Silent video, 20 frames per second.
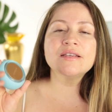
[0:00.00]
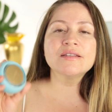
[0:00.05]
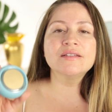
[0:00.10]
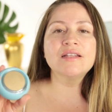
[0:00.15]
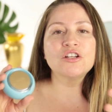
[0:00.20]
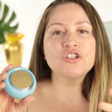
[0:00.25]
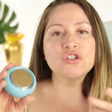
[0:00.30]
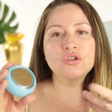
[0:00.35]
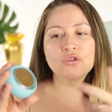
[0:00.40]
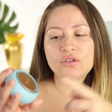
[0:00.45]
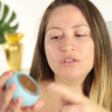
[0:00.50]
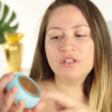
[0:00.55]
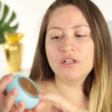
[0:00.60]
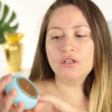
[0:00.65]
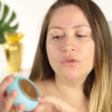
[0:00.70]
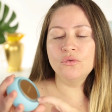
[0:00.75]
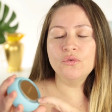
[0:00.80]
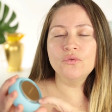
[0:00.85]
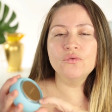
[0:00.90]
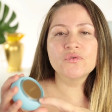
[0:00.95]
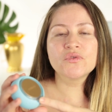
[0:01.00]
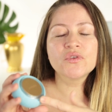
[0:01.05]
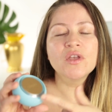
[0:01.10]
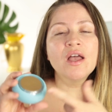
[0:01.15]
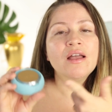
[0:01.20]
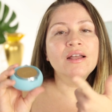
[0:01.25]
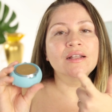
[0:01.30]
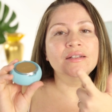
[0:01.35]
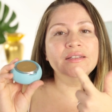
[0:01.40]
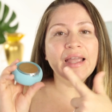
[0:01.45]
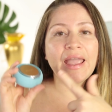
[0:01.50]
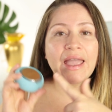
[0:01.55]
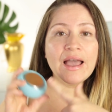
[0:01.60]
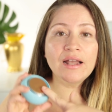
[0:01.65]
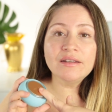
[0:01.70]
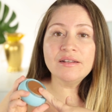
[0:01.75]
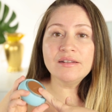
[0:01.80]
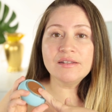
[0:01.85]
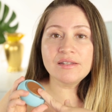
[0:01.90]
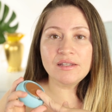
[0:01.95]
is that you're going to lose the
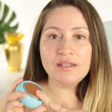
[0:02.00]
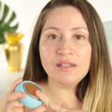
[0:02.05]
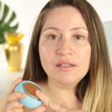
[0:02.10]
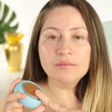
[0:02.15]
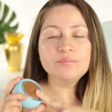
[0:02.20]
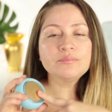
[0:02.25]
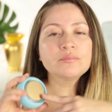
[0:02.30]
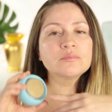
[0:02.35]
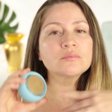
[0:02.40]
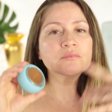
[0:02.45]
LED